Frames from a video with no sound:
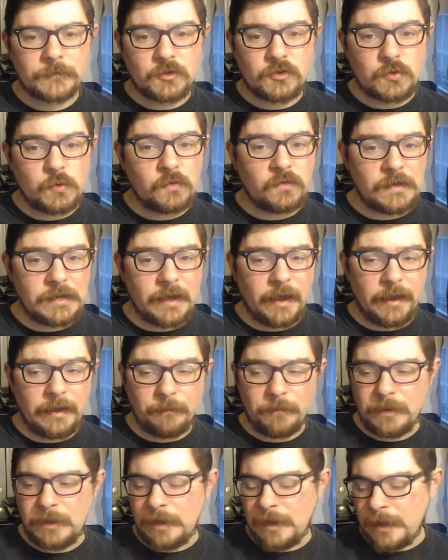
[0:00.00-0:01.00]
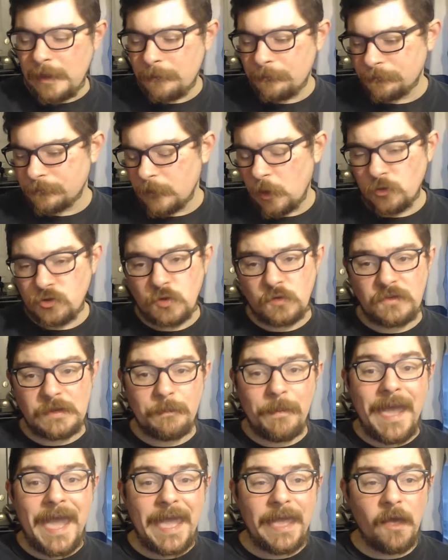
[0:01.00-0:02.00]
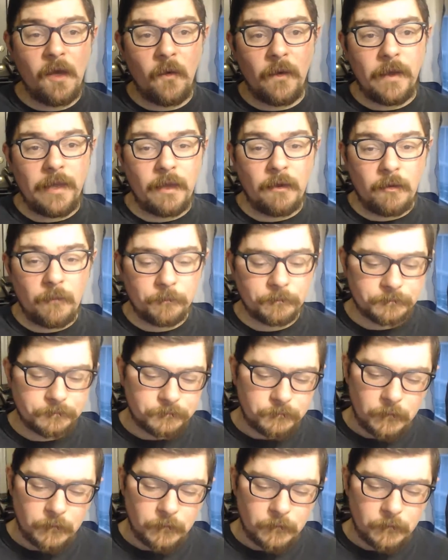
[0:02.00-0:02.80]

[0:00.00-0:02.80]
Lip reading: Juicy IPA, or Juicy Pale Ale.